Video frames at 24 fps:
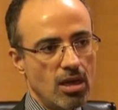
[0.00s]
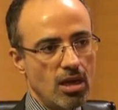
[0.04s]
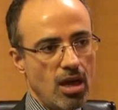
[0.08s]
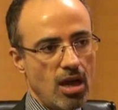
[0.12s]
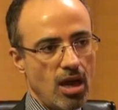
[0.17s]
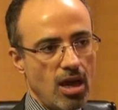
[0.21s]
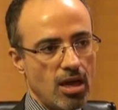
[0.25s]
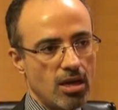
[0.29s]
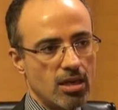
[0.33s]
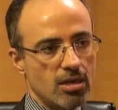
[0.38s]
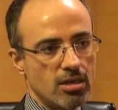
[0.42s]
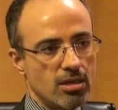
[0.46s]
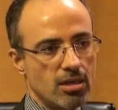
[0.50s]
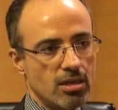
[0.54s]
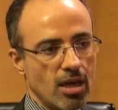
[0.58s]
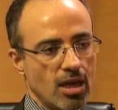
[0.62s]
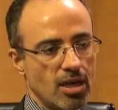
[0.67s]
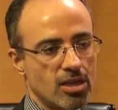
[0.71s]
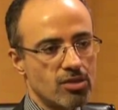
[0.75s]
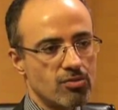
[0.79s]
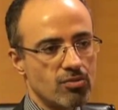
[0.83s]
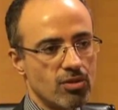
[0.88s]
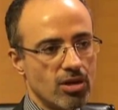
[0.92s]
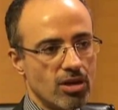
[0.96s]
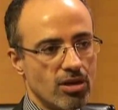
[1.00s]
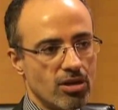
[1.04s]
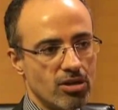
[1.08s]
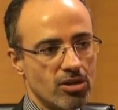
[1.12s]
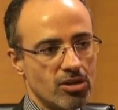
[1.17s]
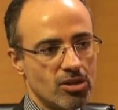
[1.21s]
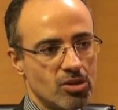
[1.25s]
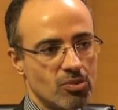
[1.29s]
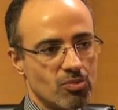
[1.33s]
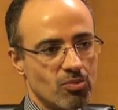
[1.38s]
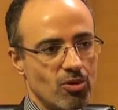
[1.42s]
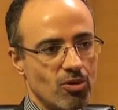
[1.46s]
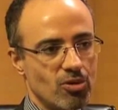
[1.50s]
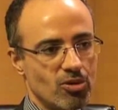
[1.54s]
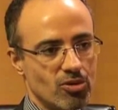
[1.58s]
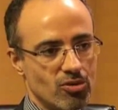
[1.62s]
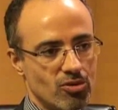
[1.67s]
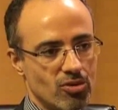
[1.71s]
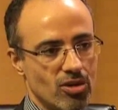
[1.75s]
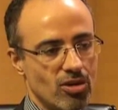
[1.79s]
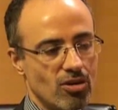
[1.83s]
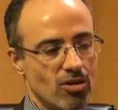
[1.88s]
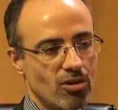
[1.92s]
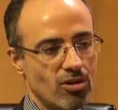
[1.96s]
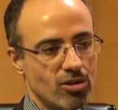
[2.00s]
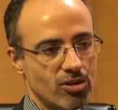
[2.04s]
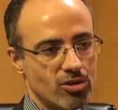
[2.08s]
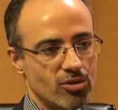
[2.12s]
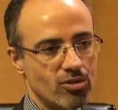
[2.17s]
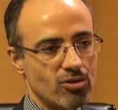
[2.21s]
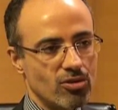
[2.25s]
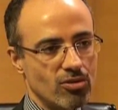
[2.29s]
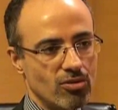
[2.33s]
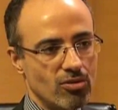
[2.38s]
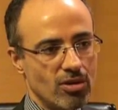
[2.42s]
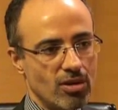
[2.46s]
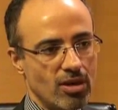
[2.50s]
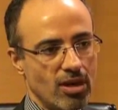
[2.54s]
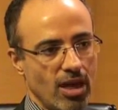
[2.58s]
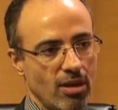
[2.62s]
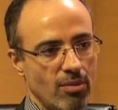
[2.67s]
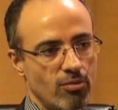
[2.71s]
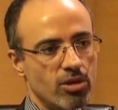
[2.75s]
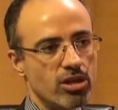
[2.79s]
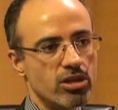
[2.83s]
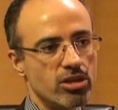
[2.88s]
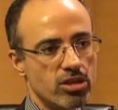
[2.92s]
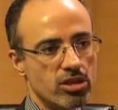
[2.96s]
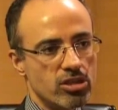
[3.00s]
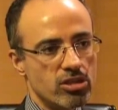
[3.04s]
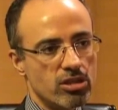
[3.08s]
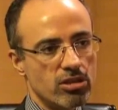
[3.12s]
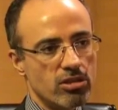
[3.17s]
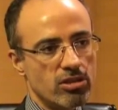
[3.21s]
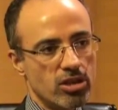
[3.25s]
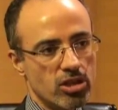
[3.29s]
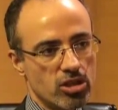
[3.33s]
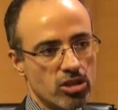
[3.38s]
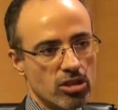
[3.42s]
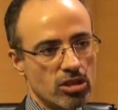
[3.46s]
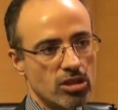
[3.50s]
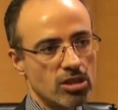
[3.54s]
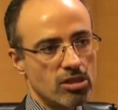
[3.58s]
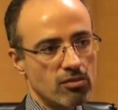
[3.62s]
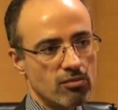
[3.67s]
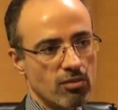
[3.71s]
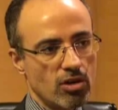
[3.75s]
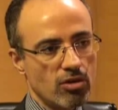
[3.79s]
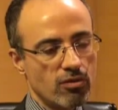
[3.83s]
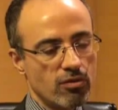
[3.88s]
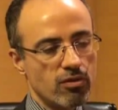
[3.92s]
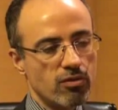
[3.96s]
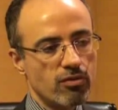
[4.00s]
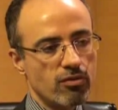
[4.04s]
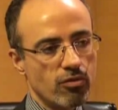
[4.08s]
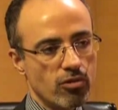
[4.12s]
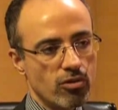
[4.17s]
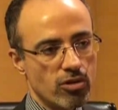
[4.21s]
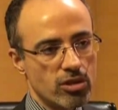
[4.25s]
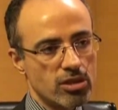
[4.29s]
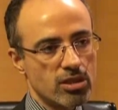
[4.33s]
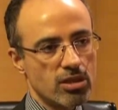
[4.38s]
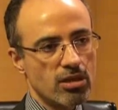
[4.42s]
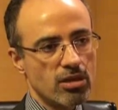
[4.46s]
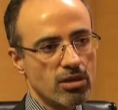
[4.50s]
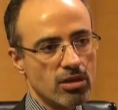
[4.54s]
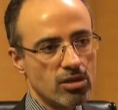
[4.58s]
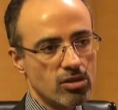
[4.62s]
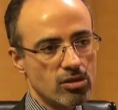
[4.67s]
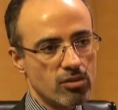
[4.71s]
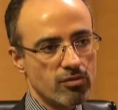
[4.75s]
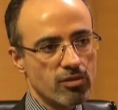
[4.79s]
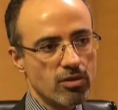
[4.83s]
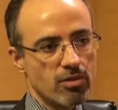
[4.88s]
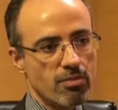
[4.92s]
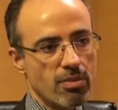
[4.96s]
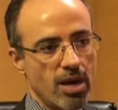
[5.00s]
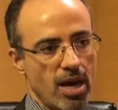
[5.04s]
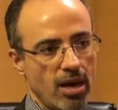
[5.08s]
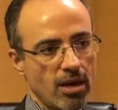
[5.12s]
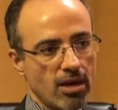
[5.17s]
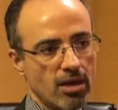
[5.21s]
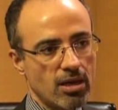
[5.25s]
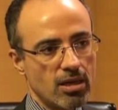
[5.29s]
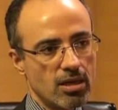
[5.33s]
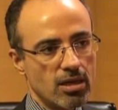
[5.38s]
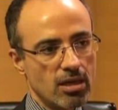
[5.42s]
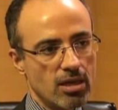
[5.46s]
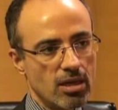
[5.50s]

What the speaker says: And as we earlier spoke today also, liability generation is one of the focus areas of the bank.